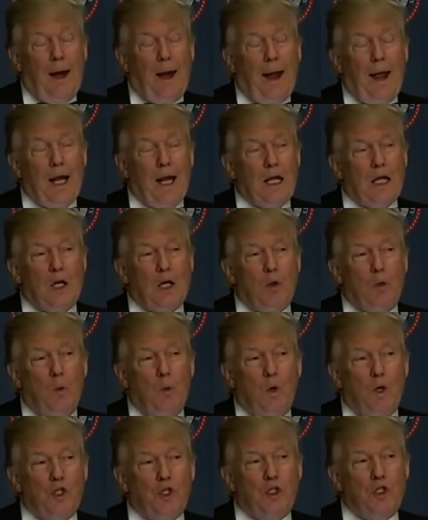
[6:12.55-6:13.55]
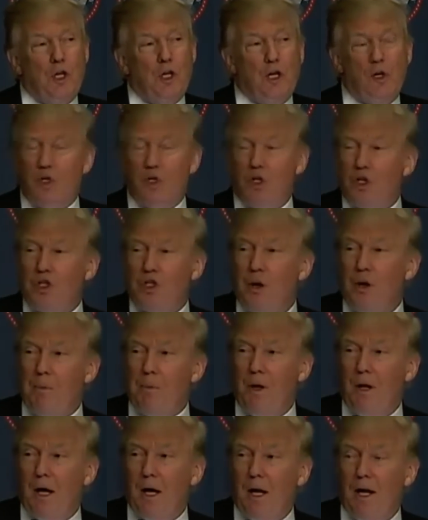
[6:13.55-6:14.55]
And it was, just
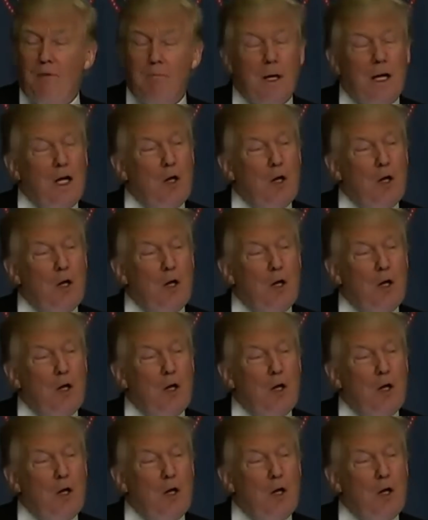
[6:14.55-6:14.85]
something I loved.